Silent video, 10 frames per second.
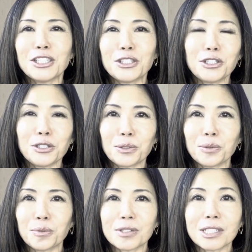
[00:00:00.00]
to
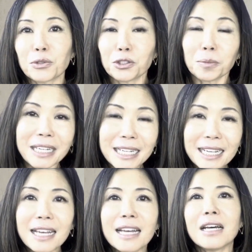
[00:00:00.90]
do social
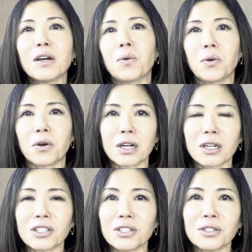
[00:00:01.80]
media
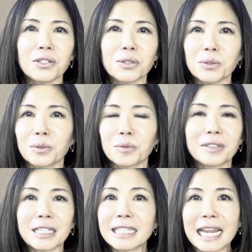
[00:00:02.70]
or to do
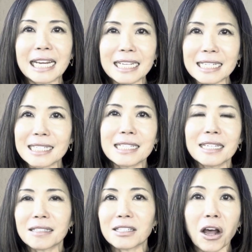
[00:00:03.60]
the latest
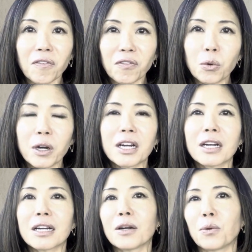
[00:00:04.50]

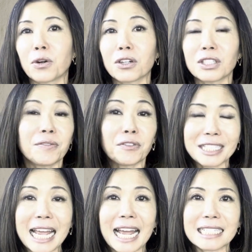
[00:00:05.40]
software or
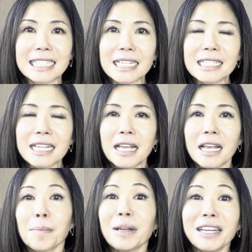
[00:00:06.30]
different tactics.
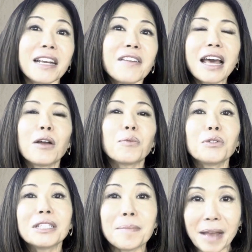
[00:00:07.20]
But none of that
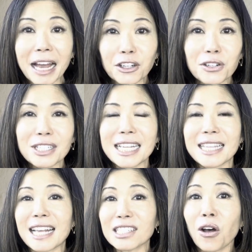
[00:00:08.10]
really matters,
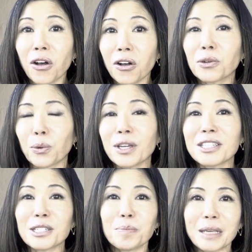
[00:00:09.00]
and that's all
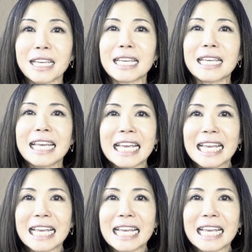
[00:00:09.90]
going to be